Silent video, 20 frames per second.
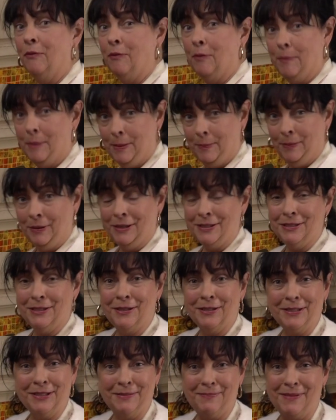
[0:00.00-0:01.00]
Remember, I
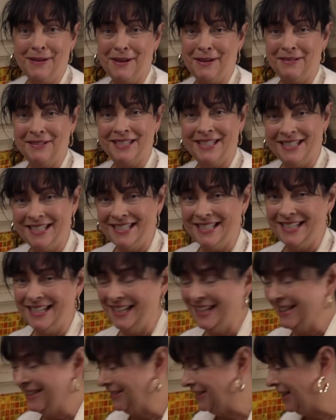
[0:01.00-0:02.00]
talked about
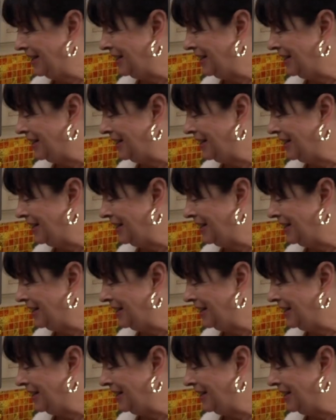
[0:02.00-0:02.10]
seasoning in